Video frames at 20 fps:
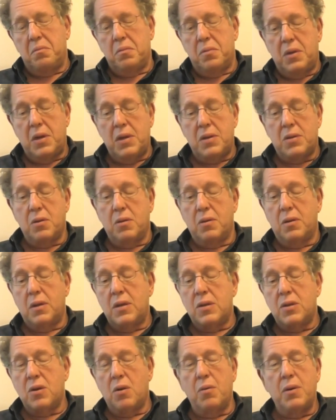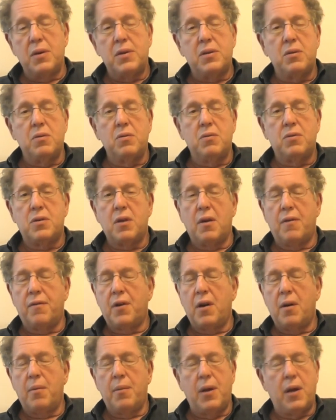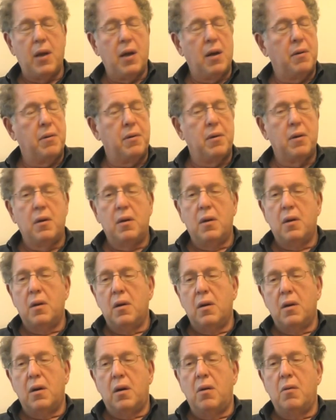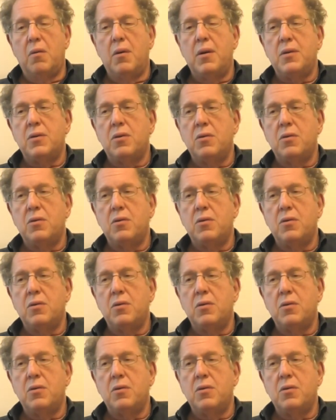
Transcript: There's always new stuff coming out, always